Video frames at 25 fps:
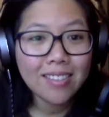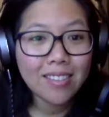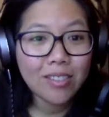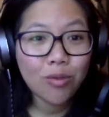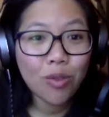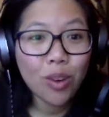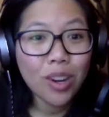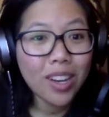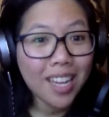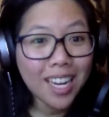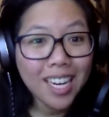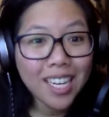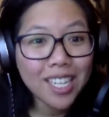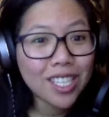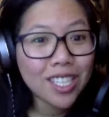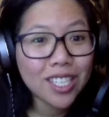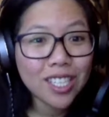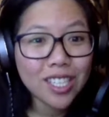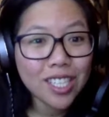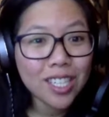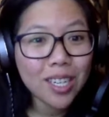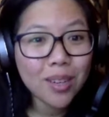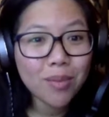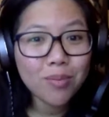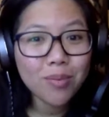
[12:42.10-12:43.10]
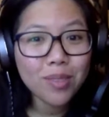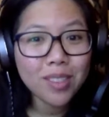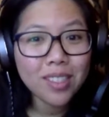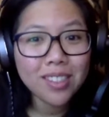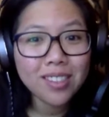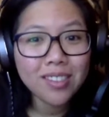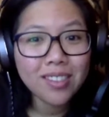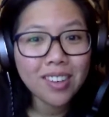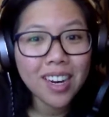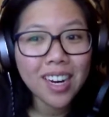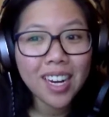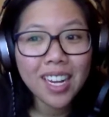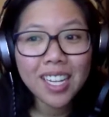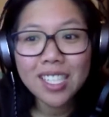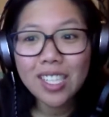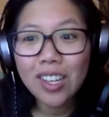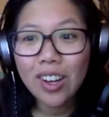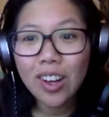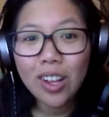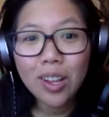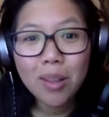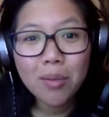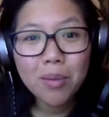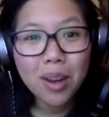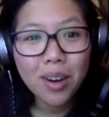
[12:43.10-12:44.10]
relationships, right? It's
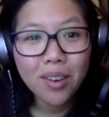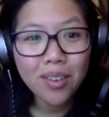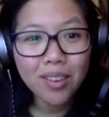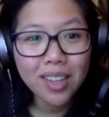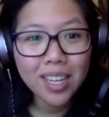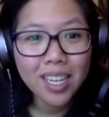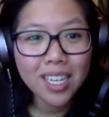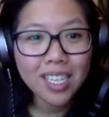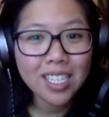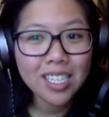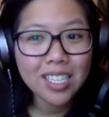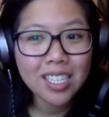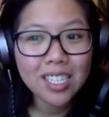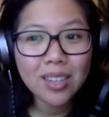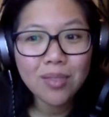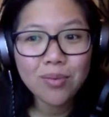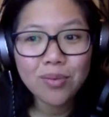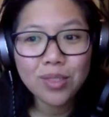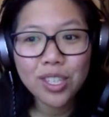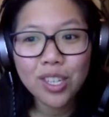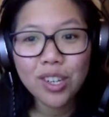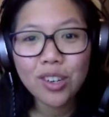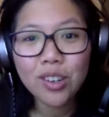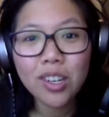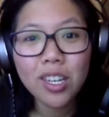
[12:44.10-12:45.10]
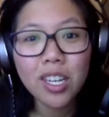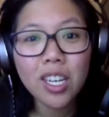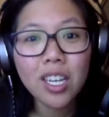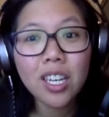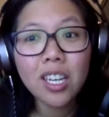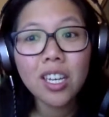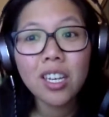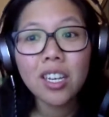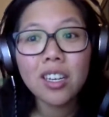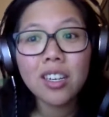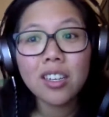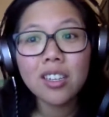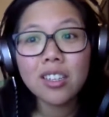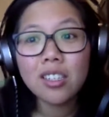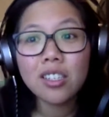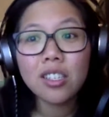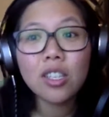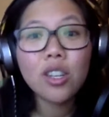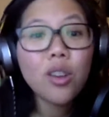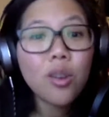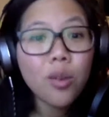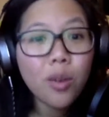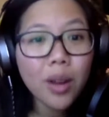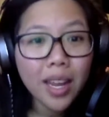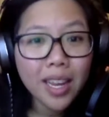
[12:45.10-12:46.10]
all about relationships. So
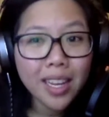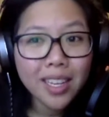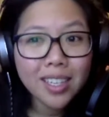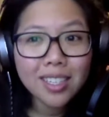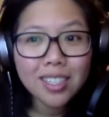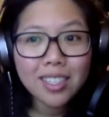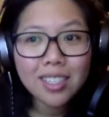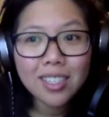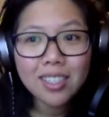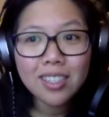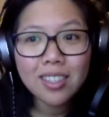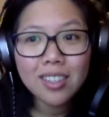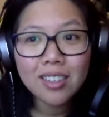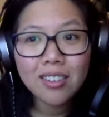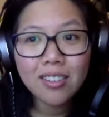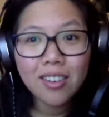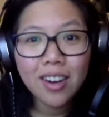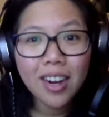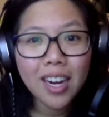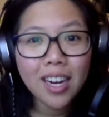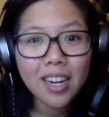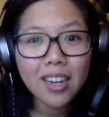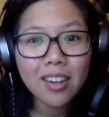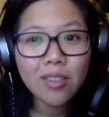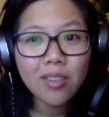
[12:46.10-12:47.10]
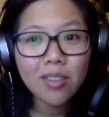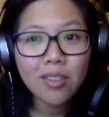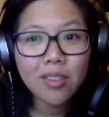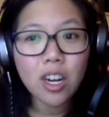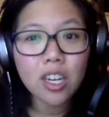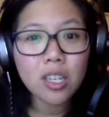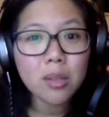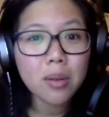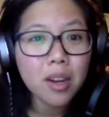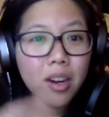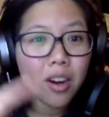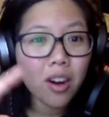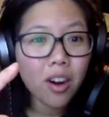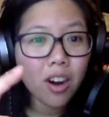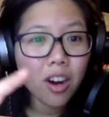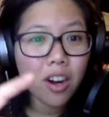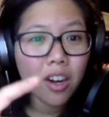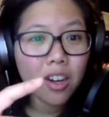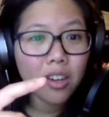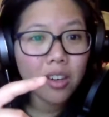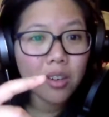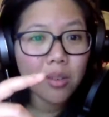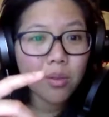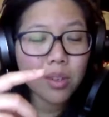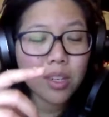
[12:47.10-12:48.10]
2 ways, right? We talked about
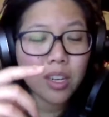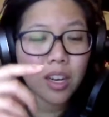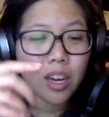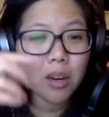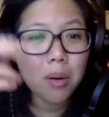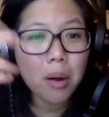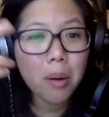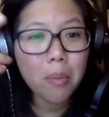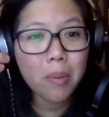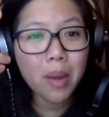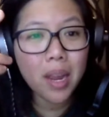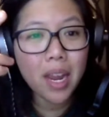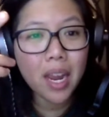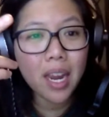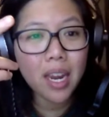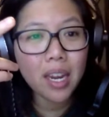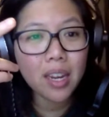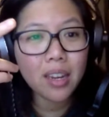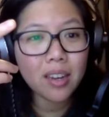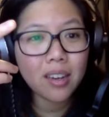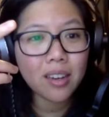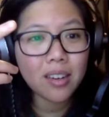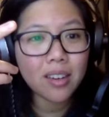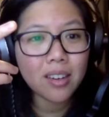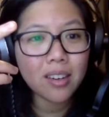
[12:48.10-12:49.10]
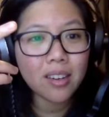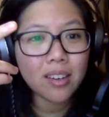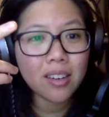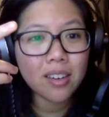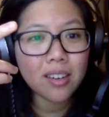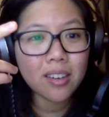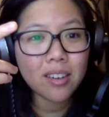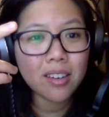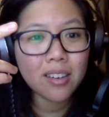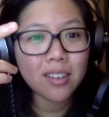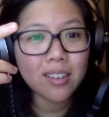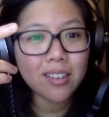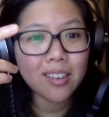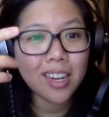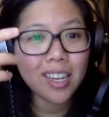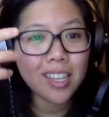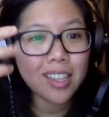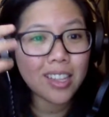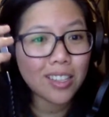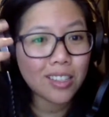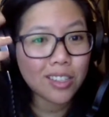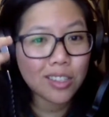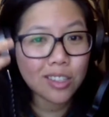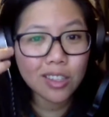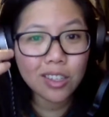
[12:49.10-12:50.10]
earned, we talked about paid, right?
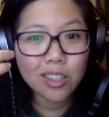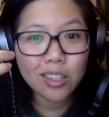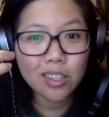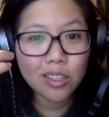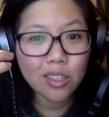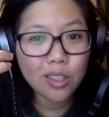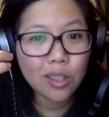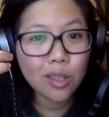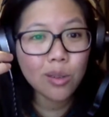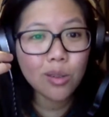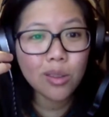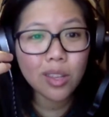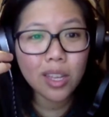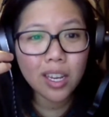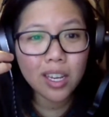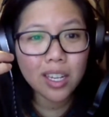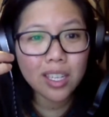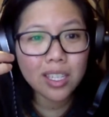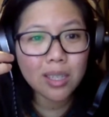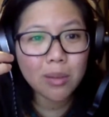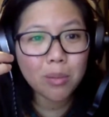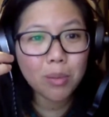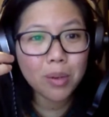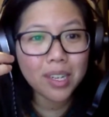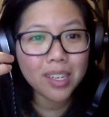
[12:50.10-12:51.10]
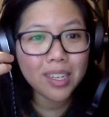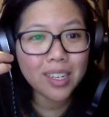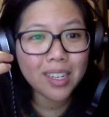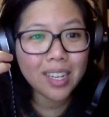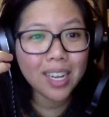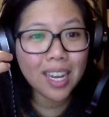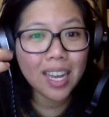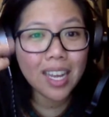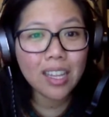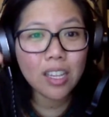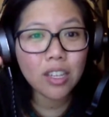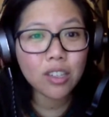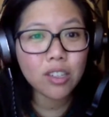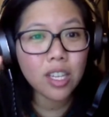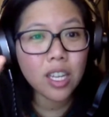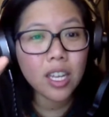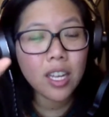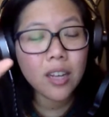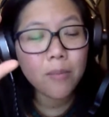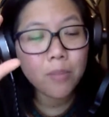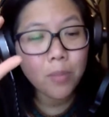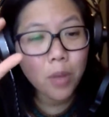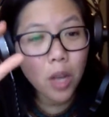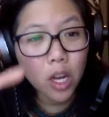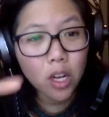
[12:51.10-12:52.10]
There's 2 things, but yeah, there's
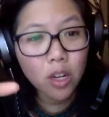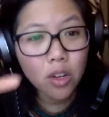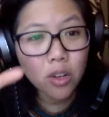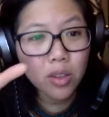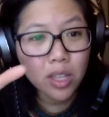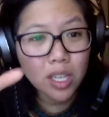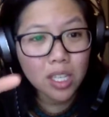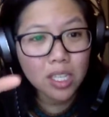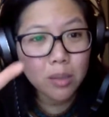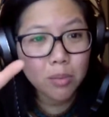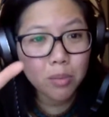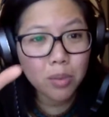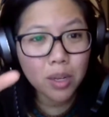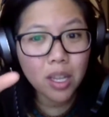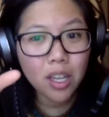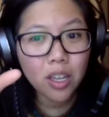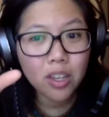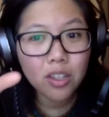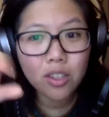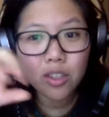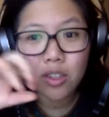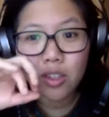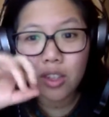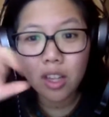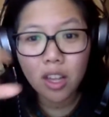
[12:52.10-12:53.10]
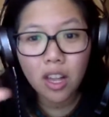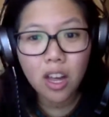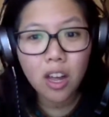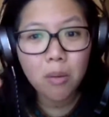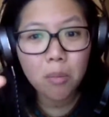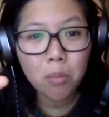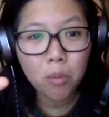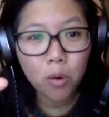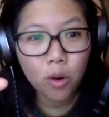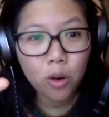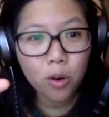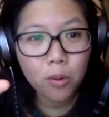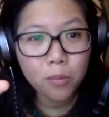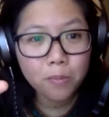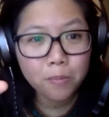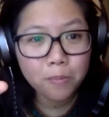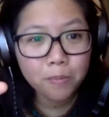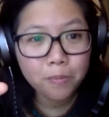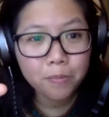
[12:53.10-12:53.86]
under these umbrellas, there's a lot more